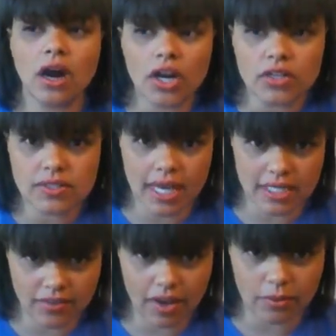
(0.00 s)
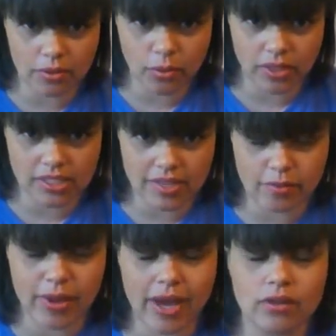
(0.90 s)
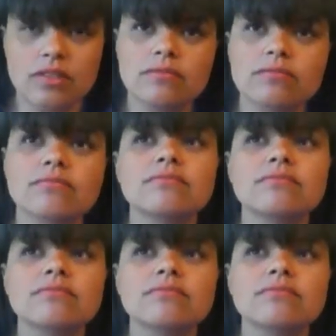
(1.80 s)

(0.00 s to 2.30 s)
Are you satisfied with 0.7 pounds?